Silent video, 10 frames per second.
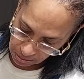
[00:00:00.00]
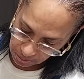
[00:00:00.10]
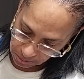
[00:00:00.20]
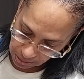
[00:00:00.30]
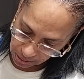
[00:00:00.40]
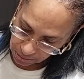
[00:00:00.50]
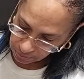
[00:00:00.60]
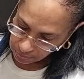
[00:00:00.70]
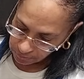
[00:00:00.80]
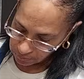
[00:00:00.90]
It's like,
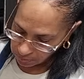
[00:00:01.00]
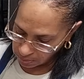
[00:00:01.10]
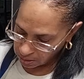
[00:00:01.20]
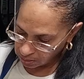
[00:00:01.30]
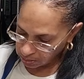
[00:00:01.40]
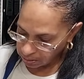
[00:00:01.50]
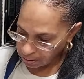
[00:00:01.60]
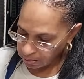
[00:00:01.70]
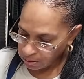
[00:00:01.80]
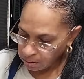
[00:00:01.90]
actually,
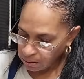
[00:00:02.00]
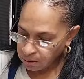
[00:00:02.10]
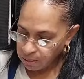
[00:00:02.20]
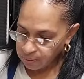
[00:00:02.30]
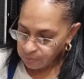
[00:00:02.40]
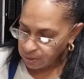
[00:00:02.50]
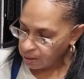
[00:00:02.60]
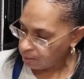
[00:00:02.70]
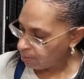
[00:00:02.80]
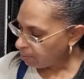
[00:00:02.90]
I
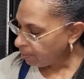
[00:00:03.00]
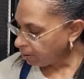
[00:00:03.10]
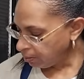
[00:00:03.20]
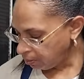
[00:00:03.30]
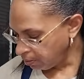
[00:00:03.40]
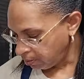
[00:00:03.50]
forgot about my little